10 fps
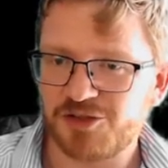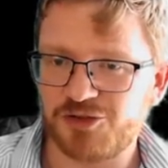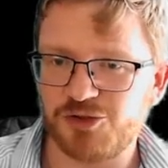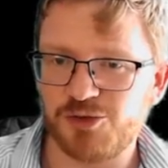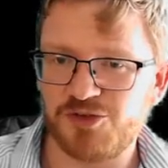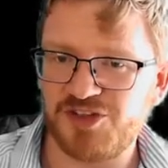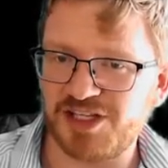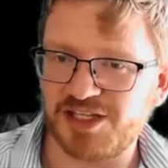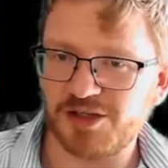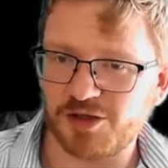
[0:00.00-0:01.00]

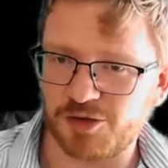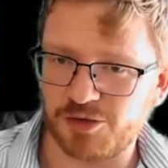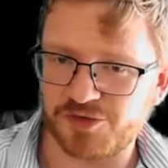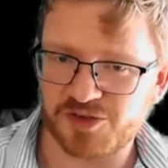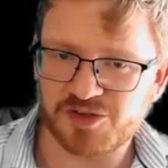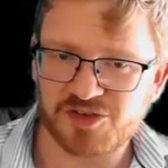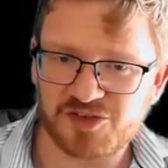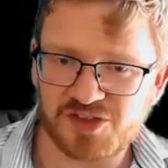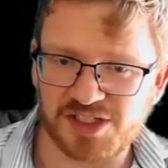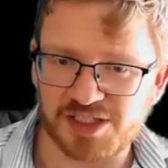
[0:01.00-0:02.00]
2D over
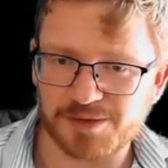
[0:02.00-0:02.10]
C.